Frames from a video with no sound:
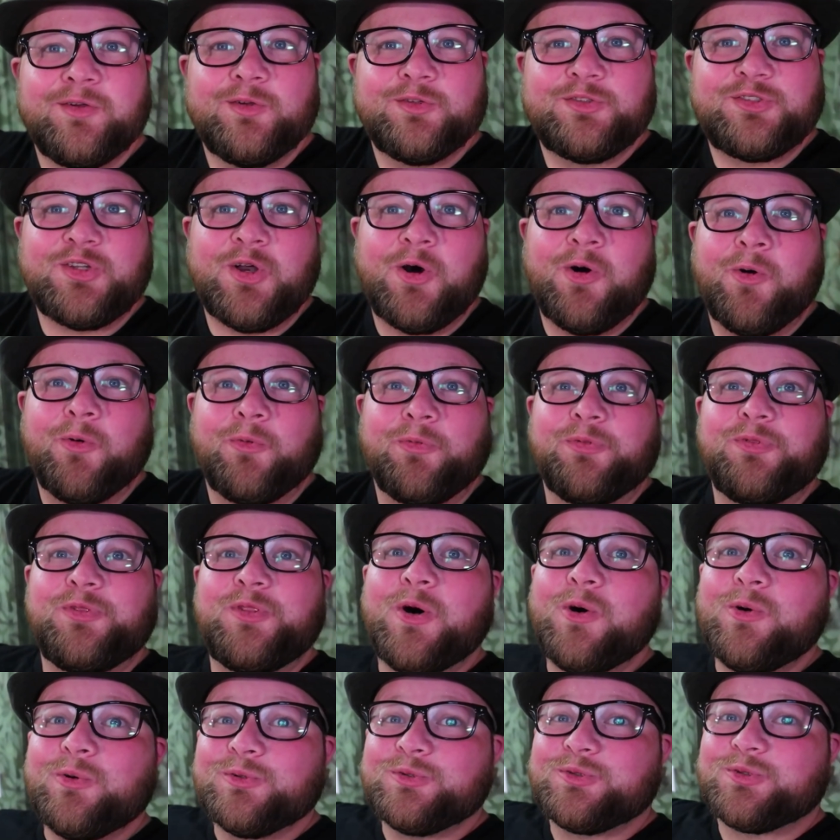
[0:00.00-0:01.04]
So
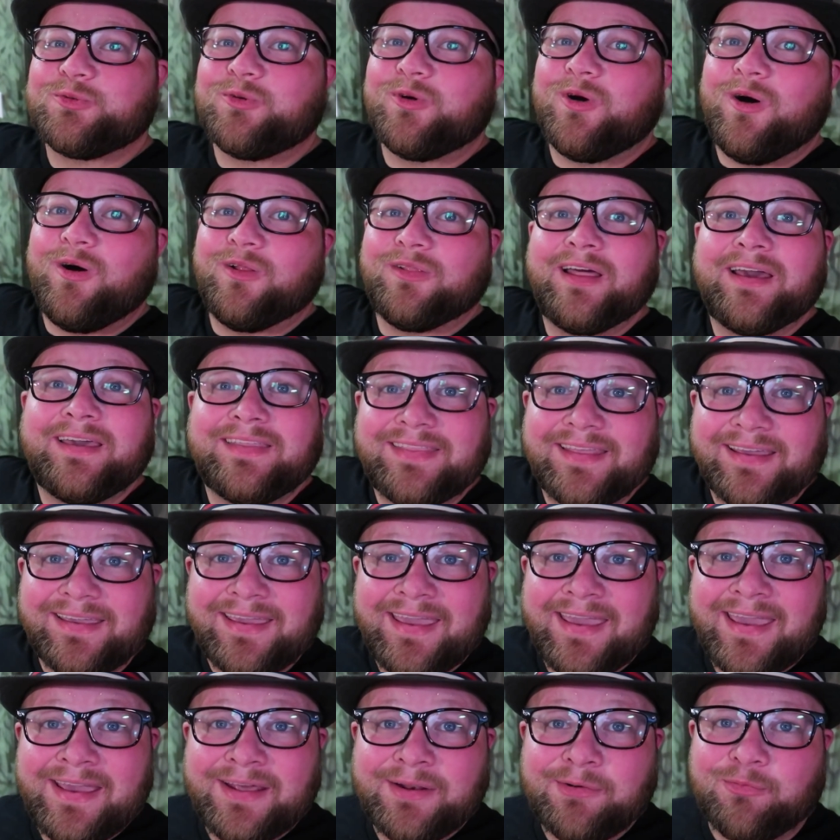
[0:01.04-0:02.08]
those are all like the
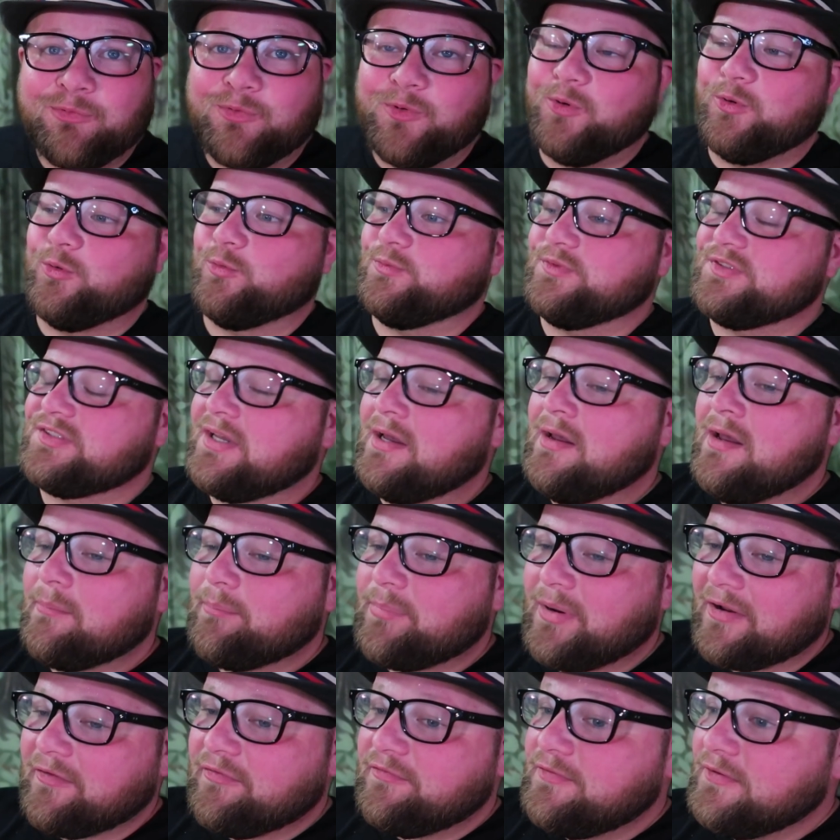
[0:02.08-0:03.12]
kid rooms,
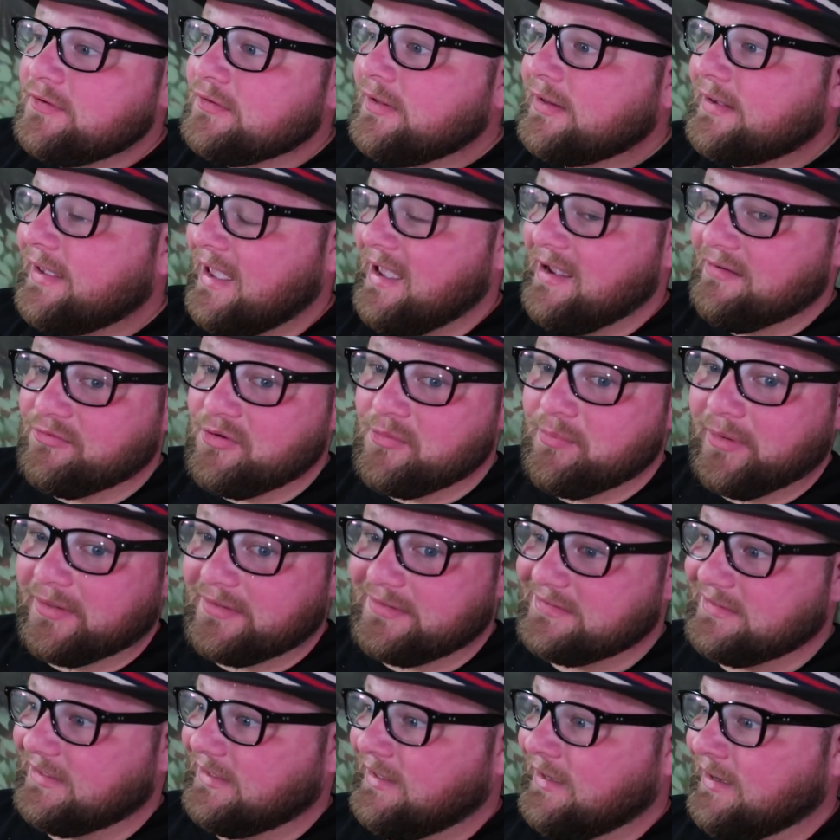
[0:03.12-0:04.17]
but I feel like everybody's a